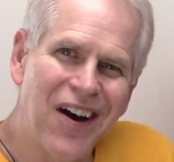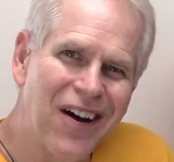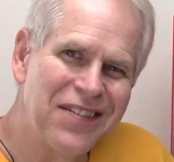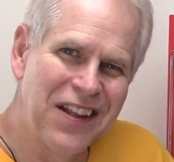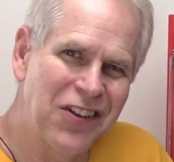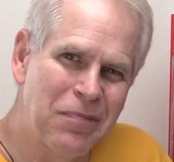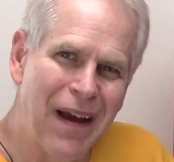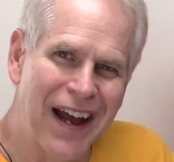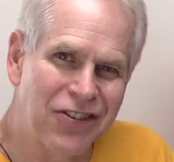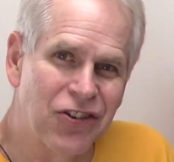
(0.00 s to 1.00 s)
On this
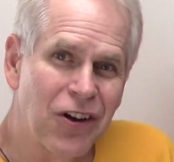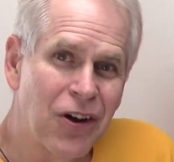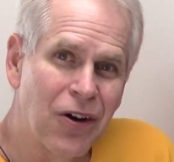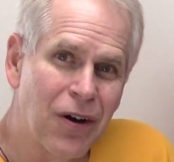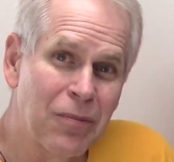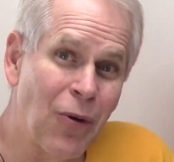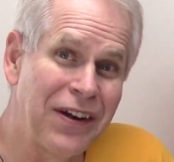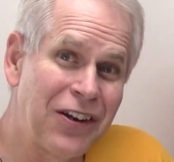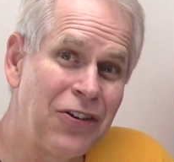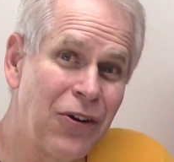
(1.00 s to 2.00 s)
batch, I'm
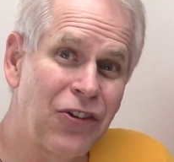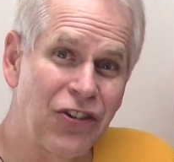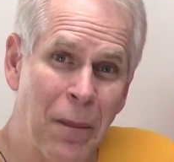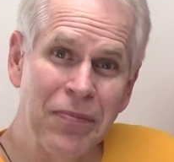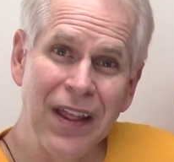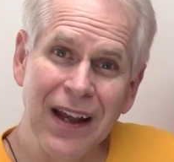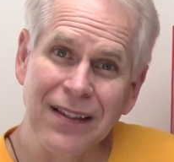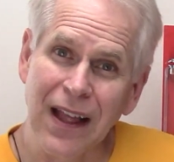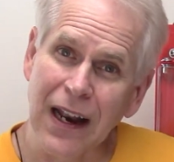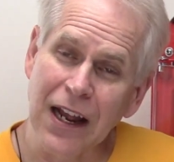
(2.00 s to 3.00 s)
going to do
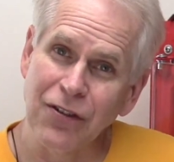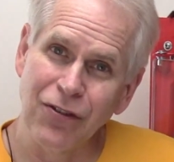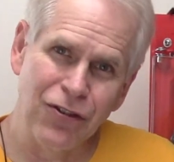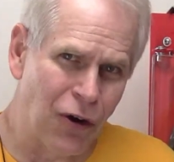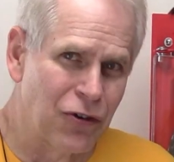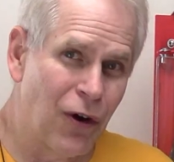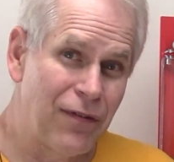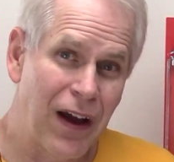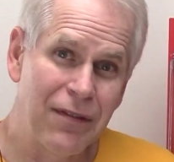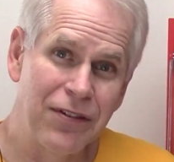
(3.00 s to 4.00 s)
something that I don't know
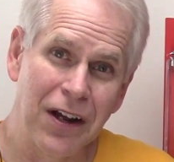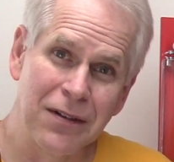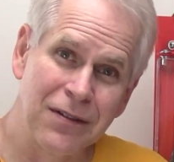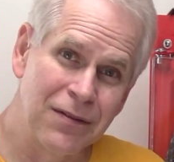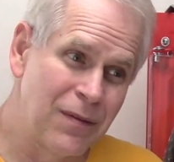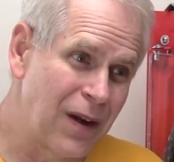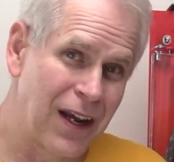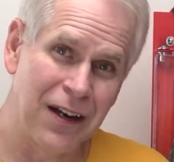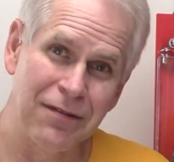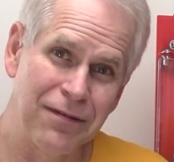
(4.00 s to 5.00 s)
if I've done
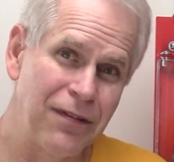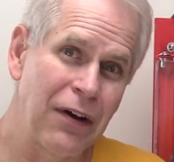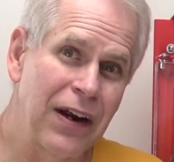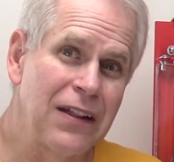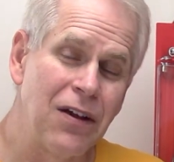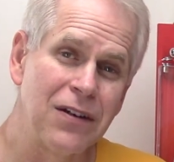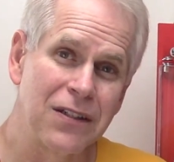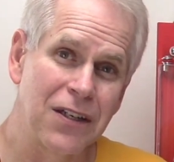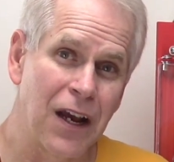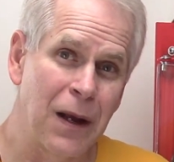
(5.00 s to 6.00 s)
in a very
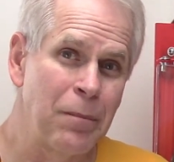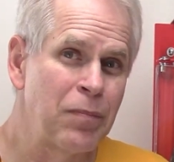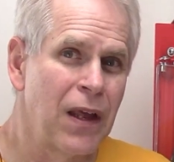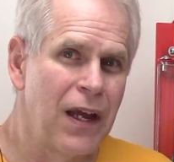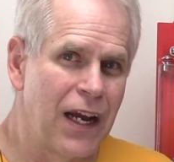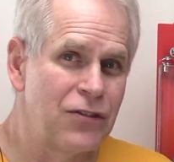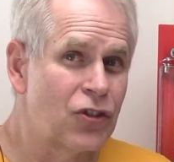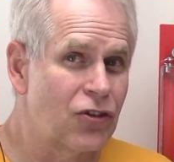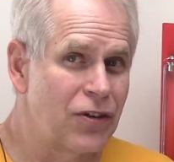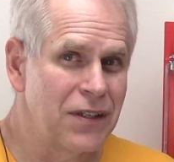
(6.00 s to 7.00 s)
long time, and
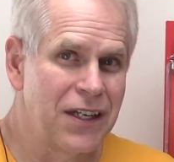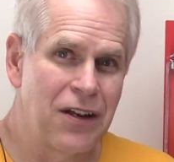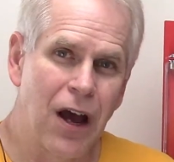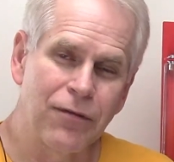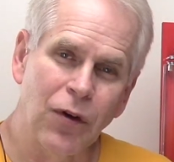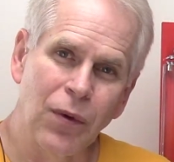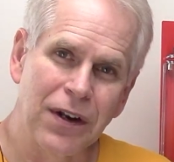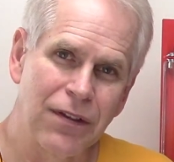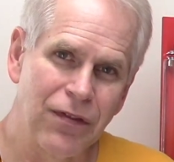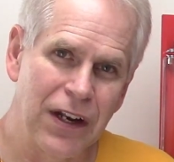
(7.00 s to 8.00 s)
certainly not for one
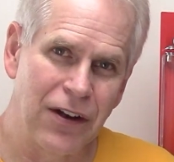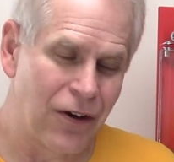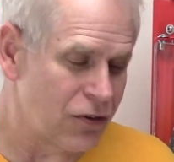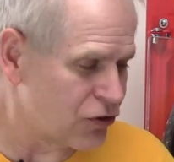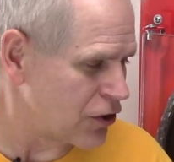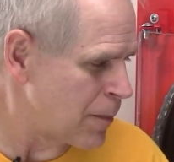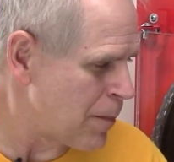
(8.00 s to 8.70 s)
of the videos.